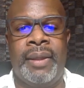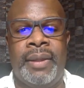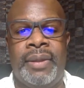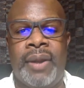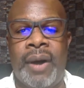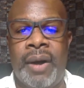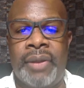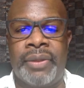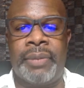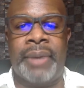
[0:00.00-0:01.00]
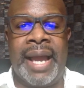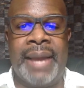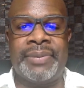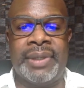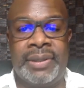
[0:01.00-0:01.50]
The author,
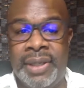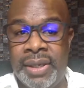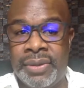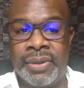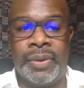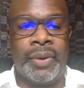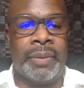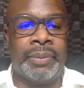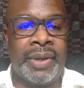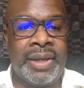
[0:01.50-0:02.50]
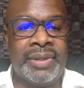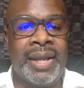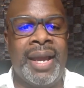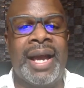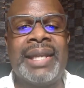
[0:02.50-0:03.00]
perhaps a teacher or a priest,
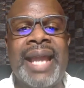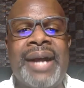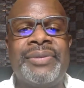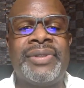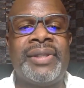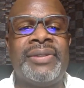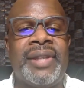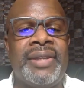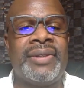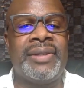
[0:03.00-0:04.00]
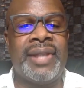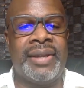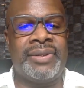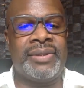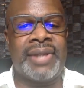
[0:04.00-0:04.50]
announces his
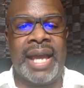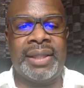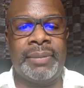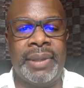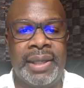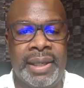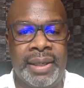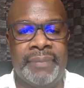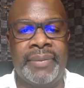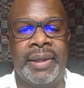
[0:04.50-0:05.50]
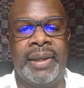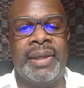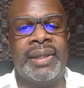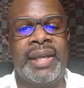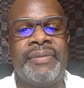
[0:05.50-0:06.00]
intentions at the beginning.
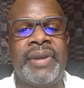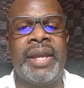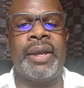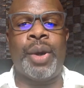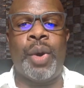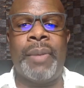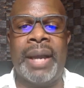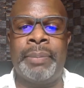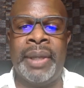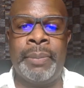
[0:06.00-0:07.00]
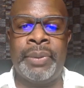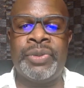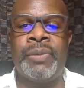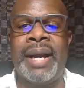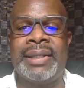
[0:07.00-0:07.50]
Give ear, O my people,
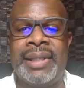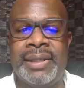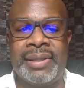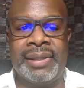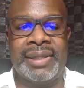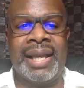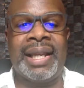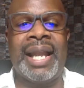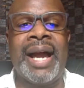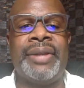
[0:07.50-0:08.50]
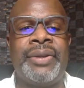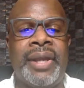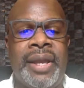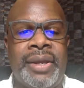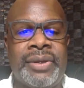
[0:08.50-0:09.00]
to my teachings. Incline your
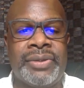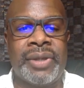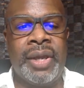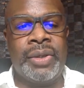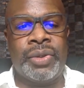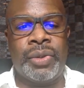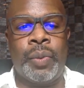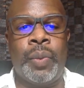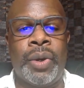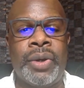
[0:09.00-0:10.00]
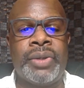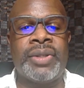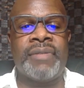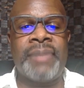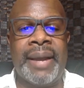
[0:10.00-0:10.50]
ears to the words
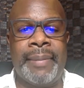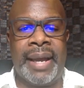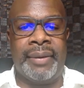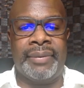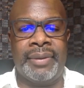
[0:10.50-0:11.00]
of my mouth.